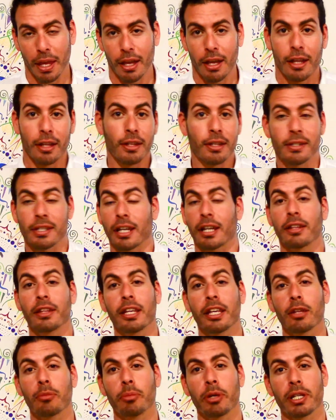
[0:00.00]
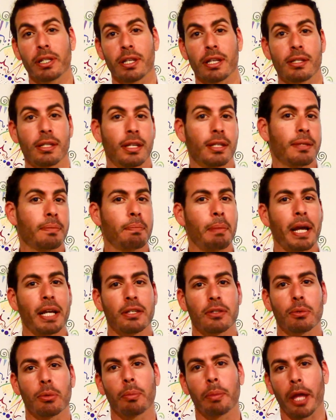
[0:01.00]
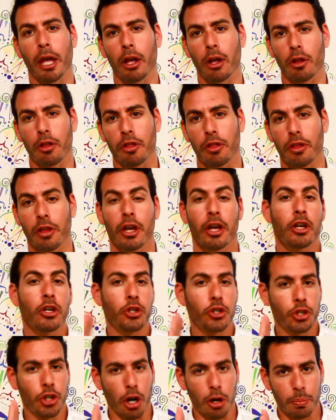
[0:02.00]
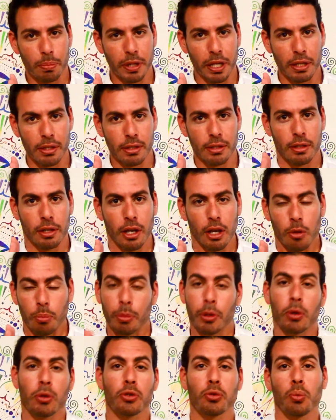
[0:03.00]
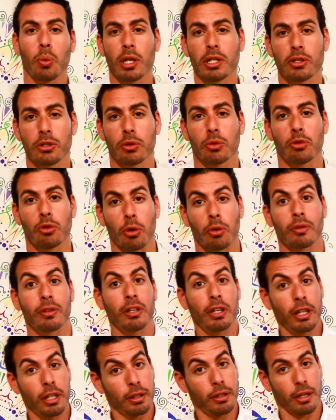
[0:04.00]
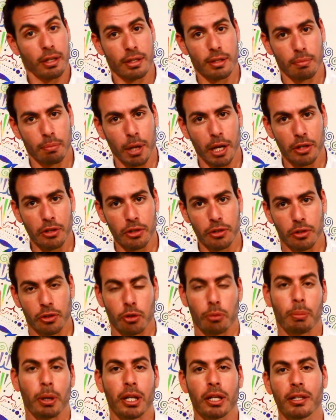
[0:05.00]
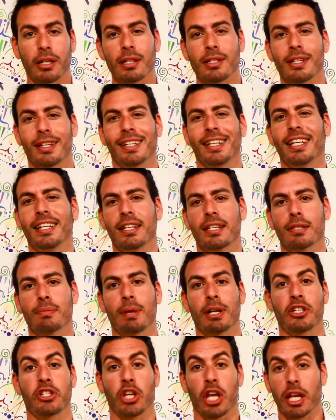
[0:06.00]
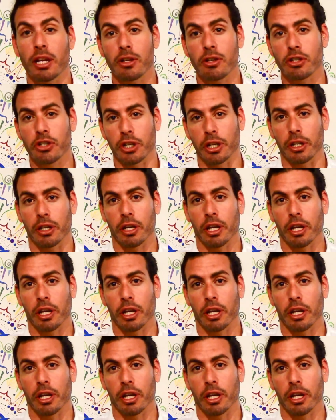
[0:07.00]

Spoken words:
The second thing it brings us is maximum health, sharpness, because once you don't eat as much, your body doesn't need as much energy,